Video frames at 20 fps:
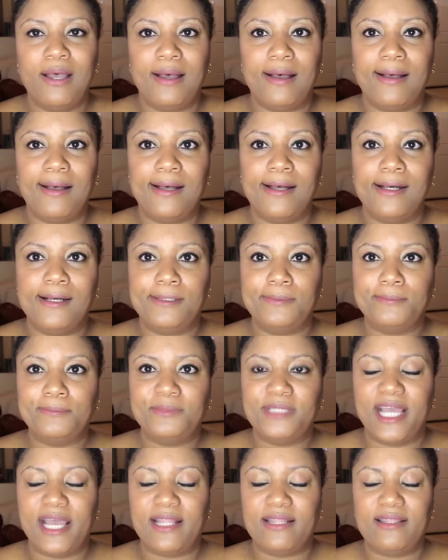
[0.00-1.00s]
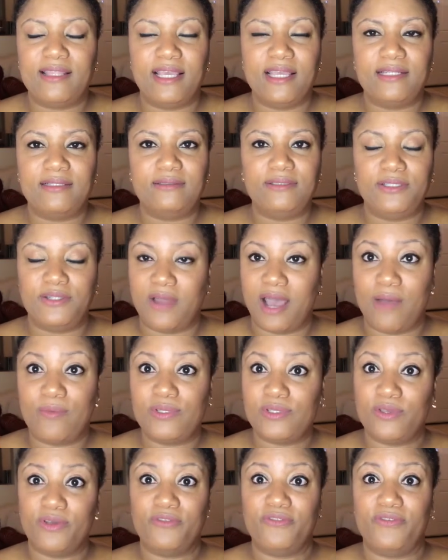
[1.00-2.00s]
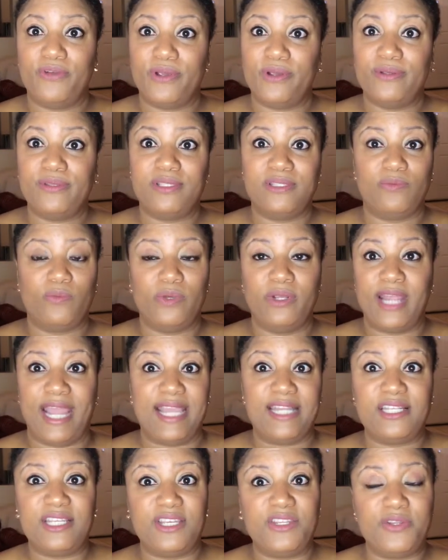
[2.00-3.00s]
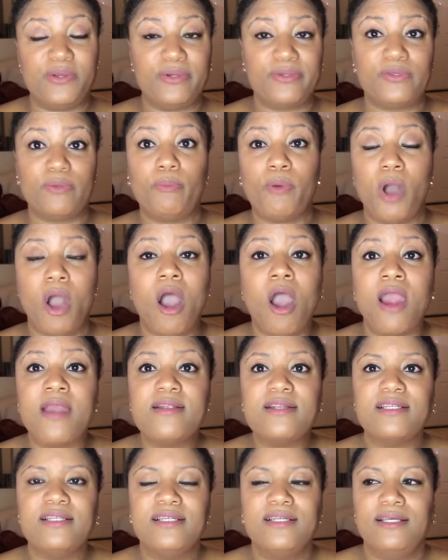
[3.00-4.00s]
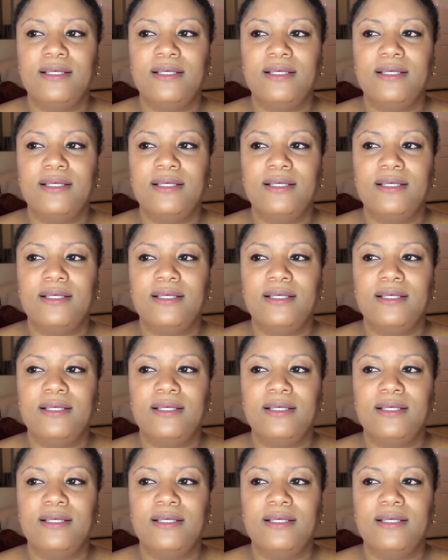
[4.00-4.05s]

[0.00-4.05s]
And then, I was her first. We're 18 years apart.